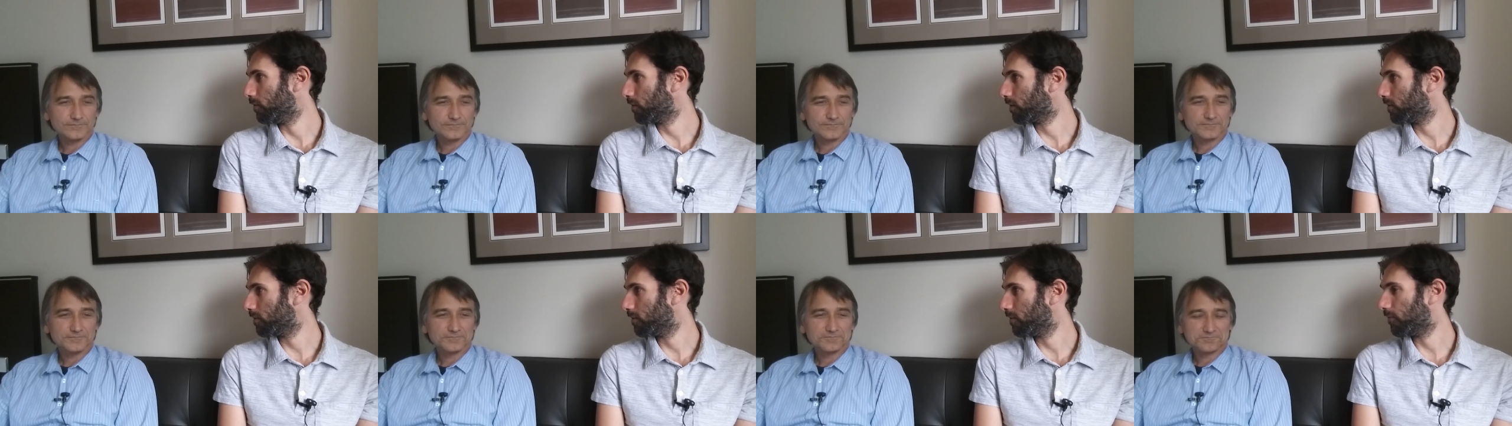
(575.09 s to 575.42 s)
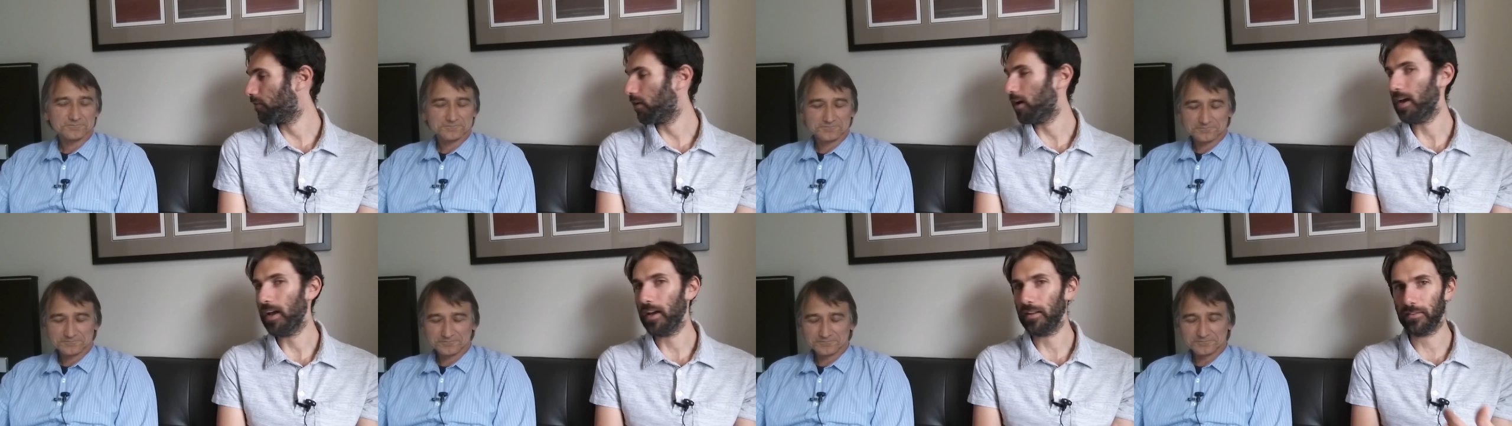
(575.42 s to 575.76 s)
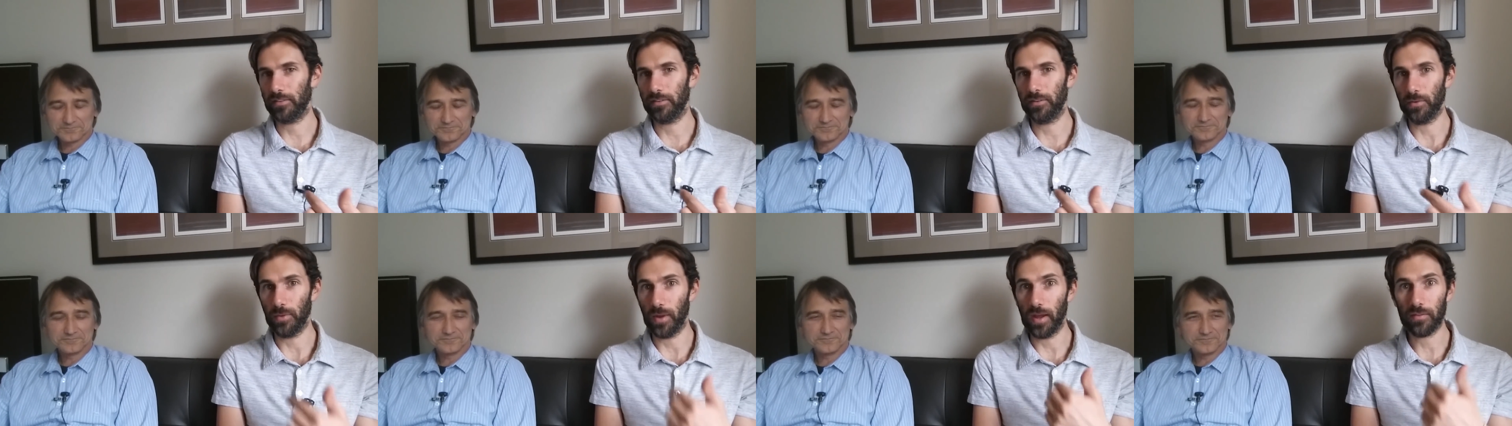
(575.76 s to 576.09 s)
Speaker 1: because if I
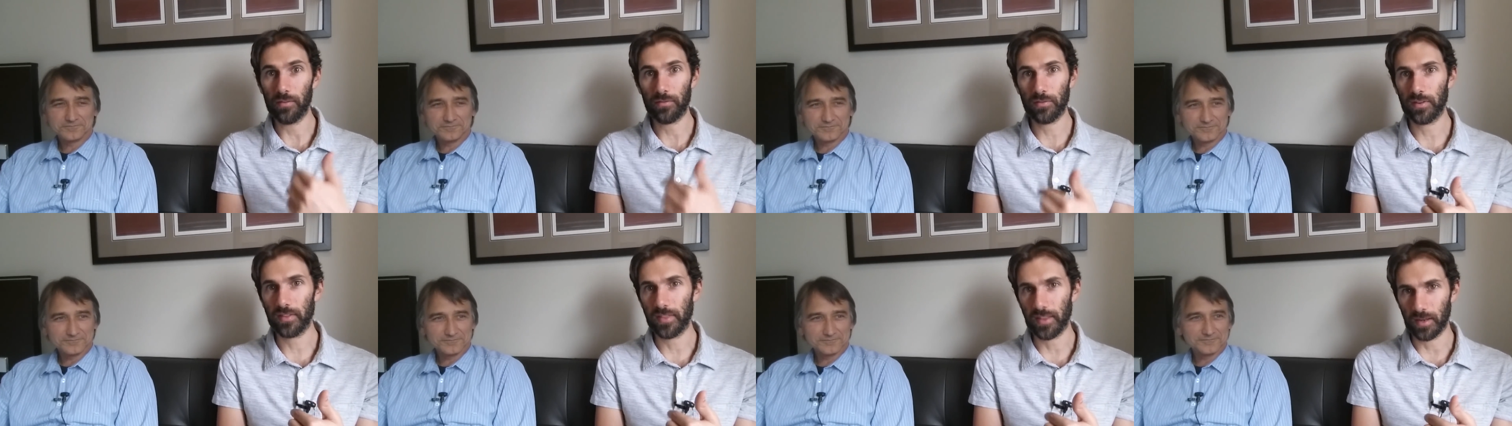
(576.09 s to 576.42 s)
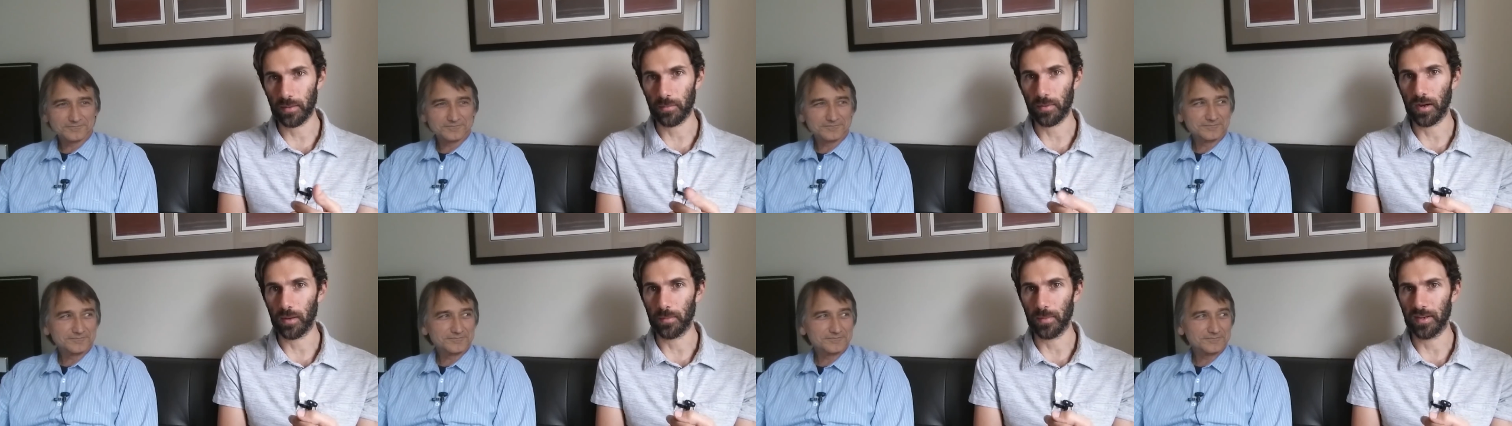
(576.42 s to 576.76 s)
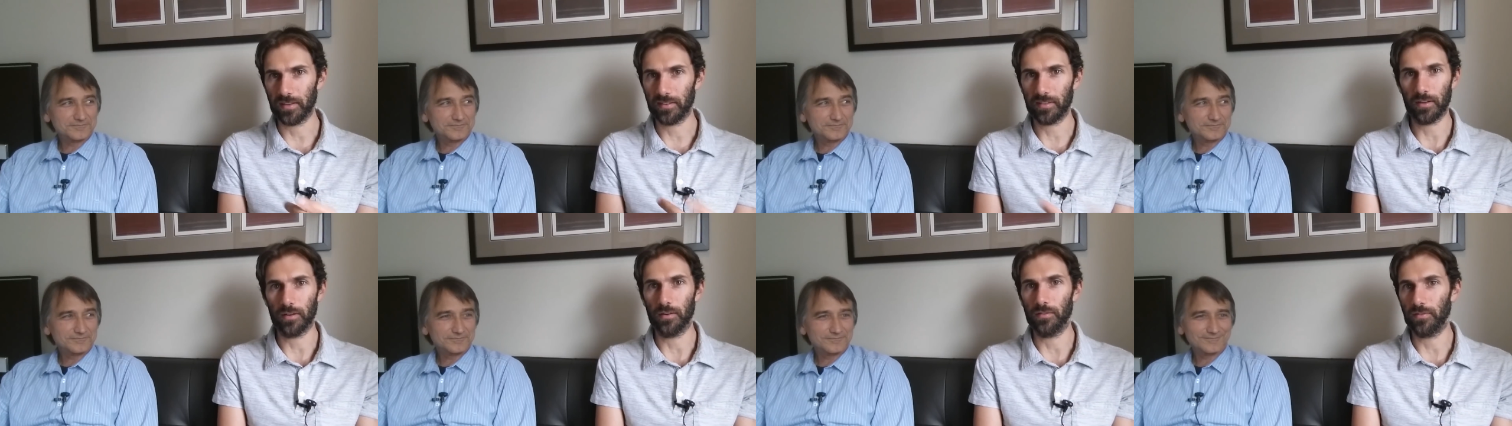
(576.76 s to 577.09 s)
had to do everything by
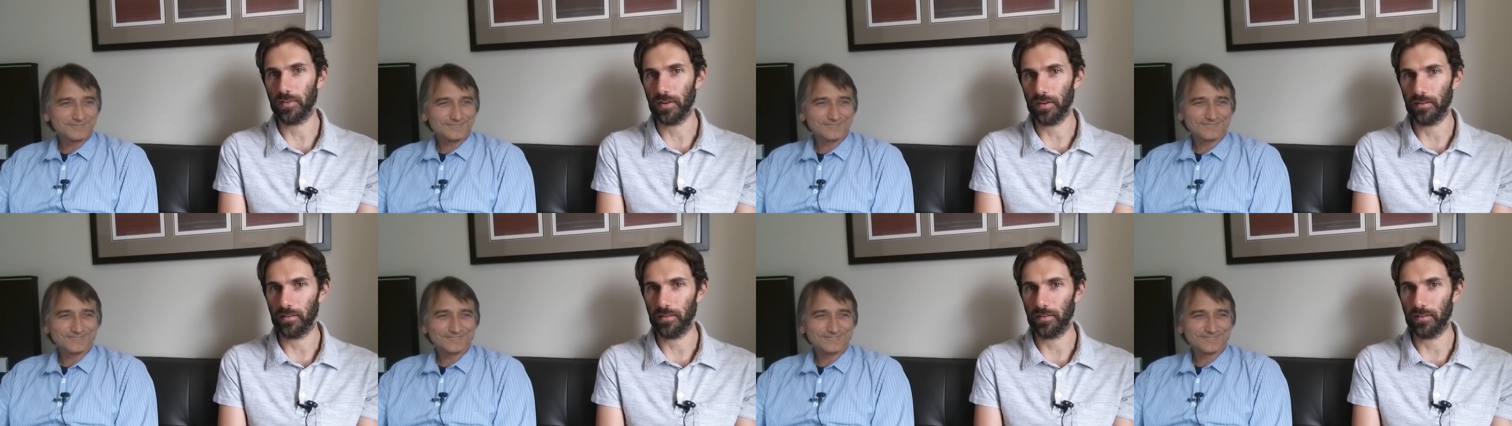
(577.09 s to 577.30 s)
myself,